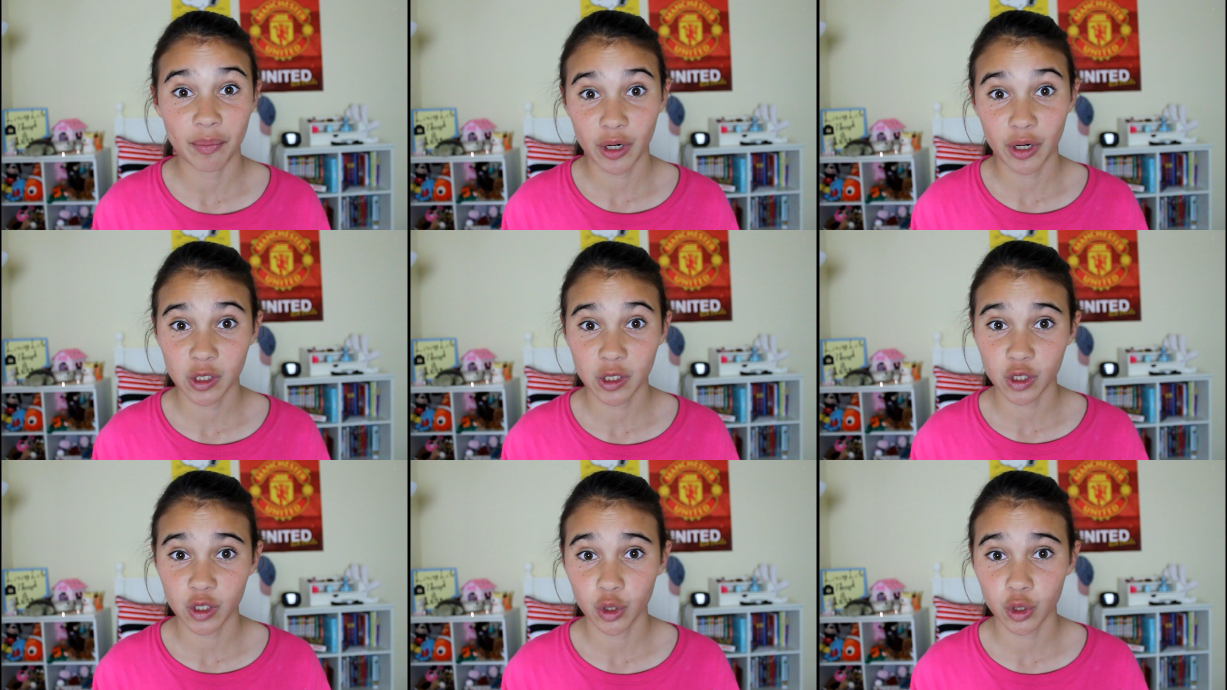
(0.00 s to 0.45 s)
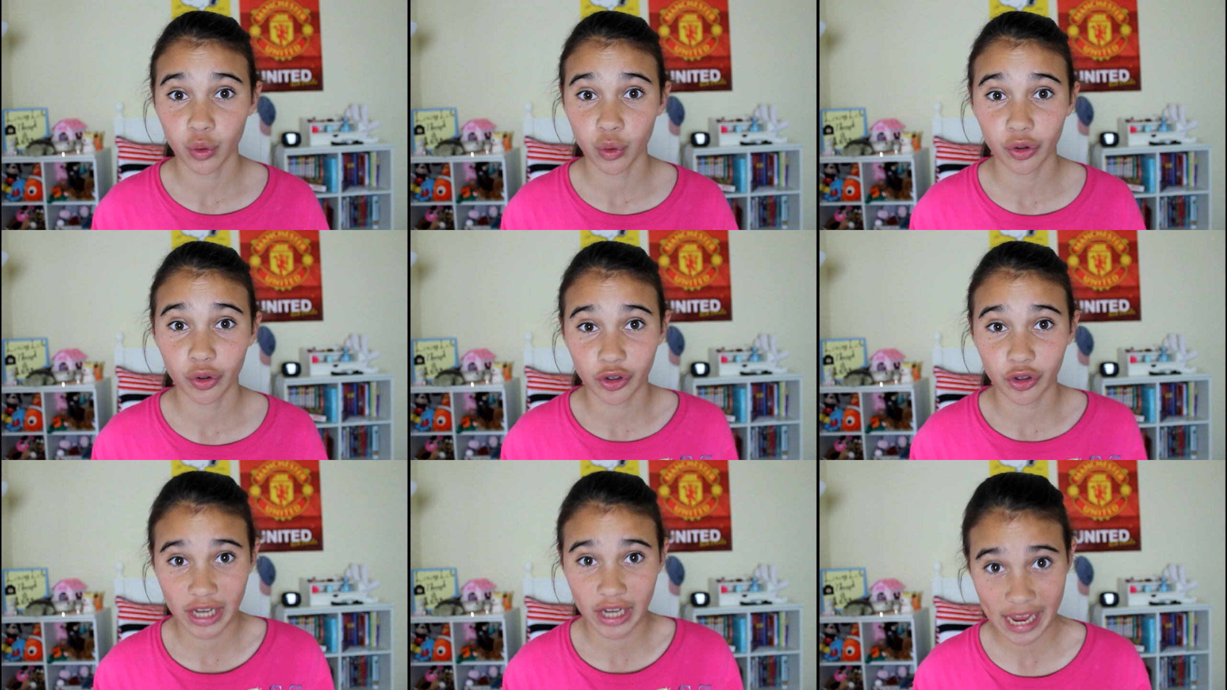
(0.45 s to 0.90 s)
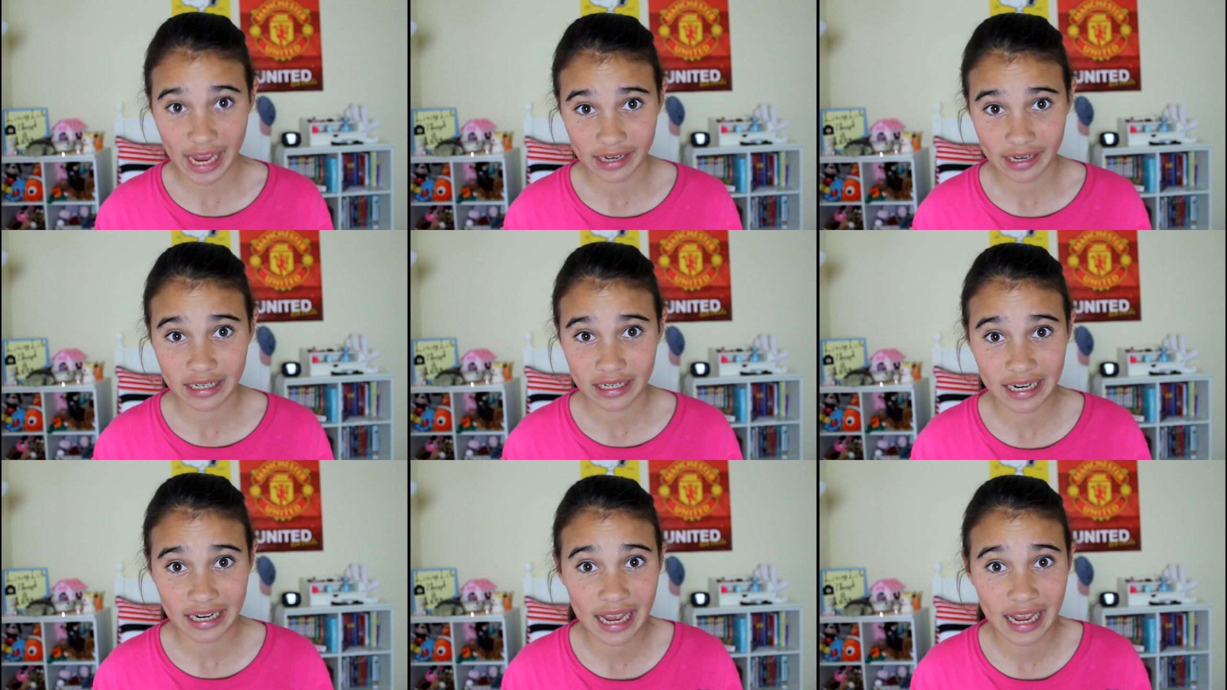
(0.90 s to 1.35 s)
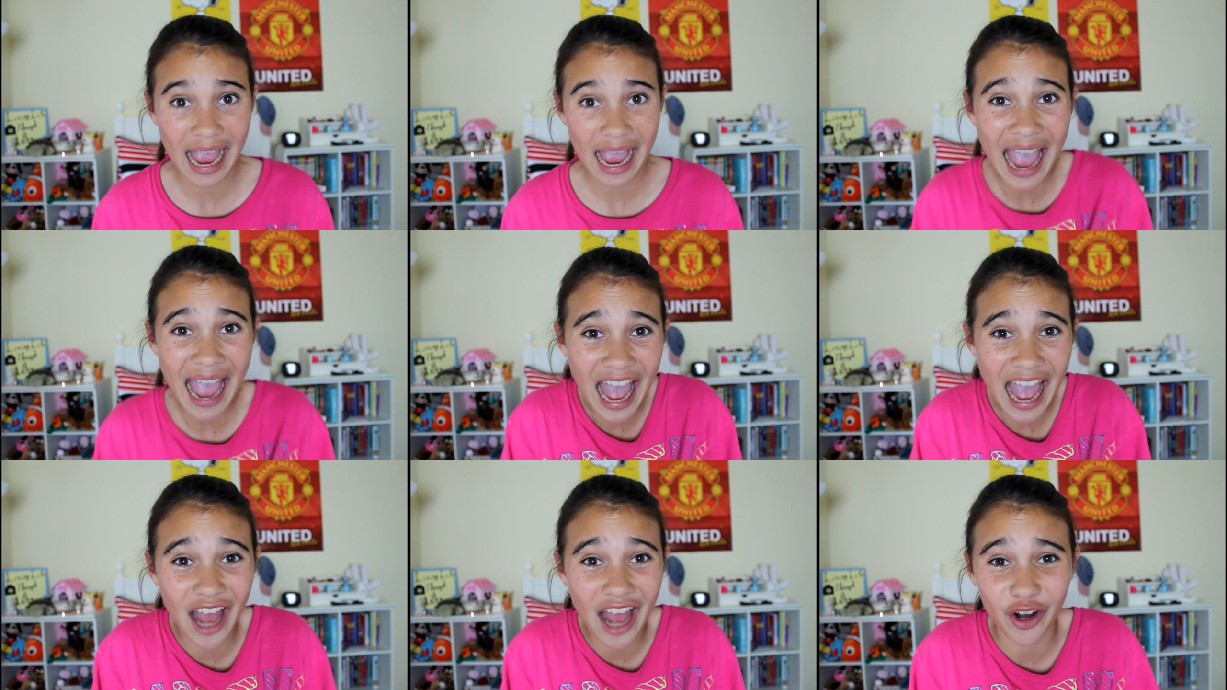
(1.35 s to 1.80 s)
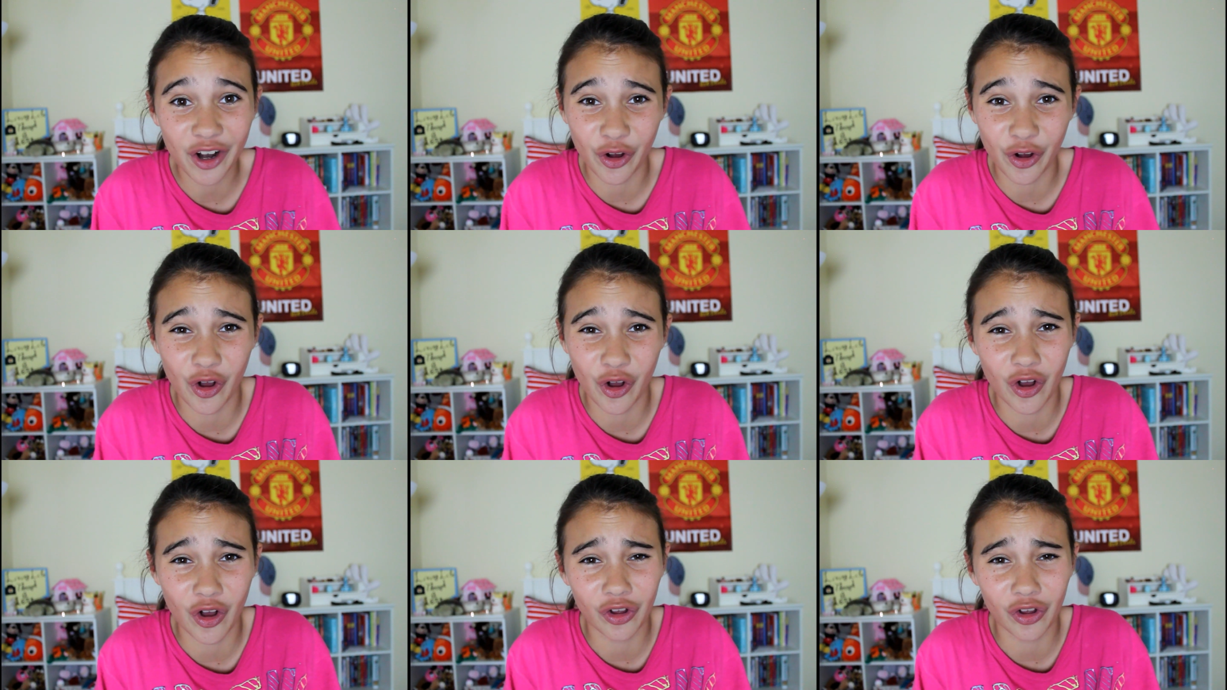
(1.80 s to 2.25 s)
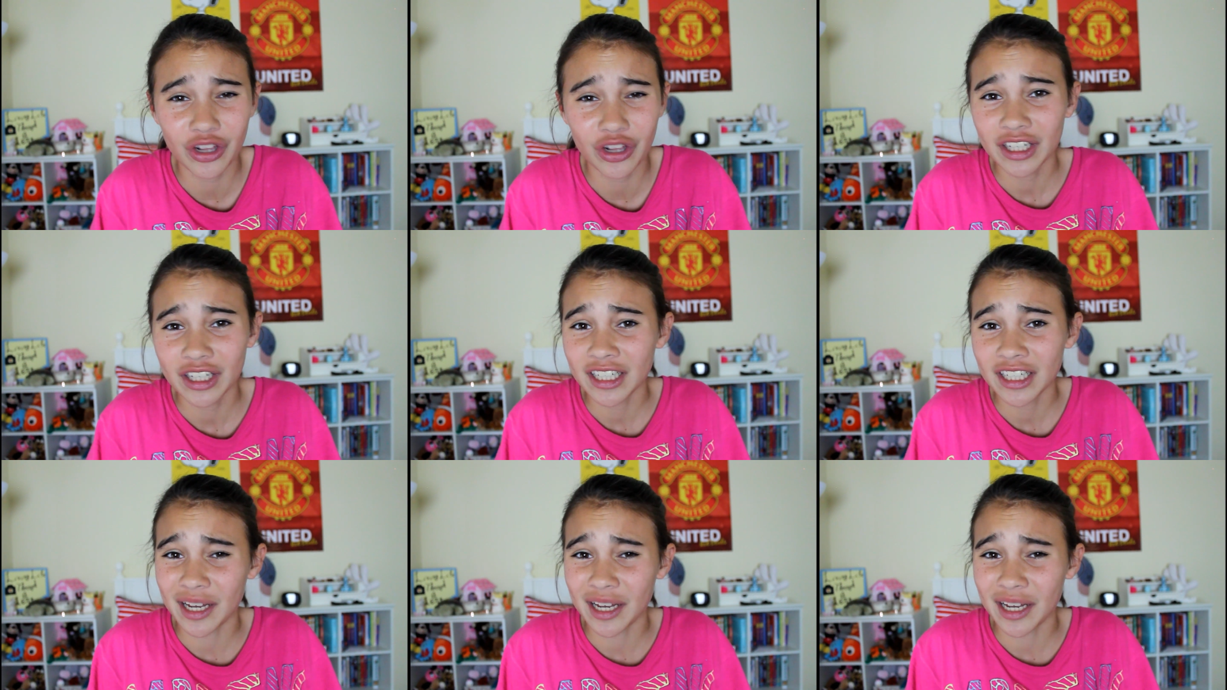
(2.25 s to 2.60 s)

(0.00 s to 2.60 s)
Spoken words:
person who created it at all.